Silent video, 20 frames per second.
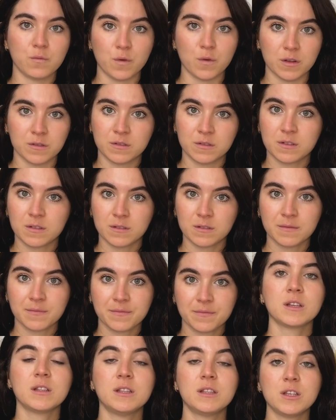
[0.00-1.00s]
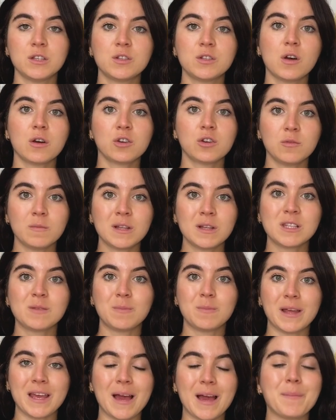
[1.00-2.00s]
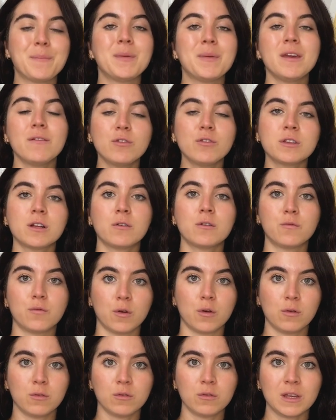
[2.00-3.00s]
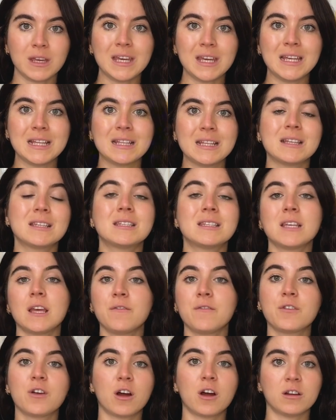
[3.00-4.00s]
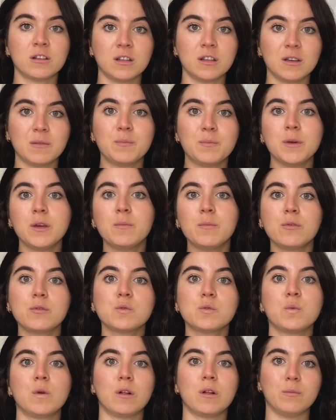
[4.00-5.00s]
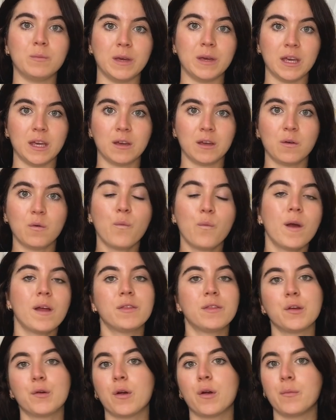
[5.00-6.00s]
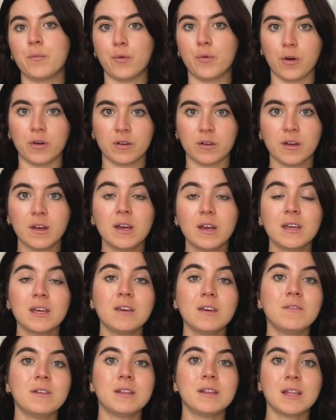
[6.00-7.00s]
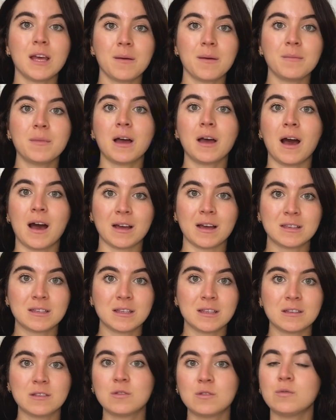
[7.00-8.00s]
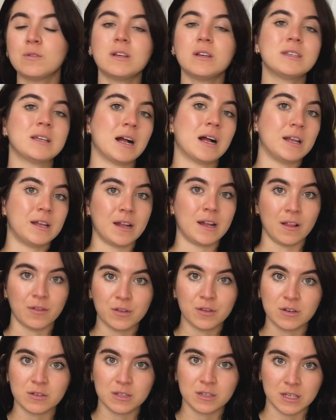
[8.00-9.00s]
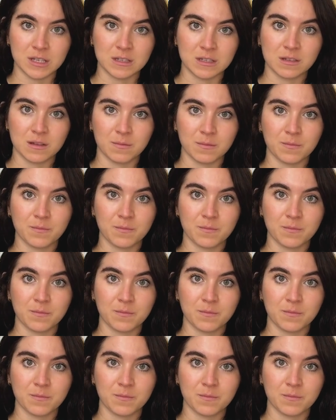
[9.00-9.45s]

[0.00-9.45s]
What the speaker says: ones. These documents play a pivotal role in safeguarding people's well-being when they're abroad, giving them access to the Italian healthcare system.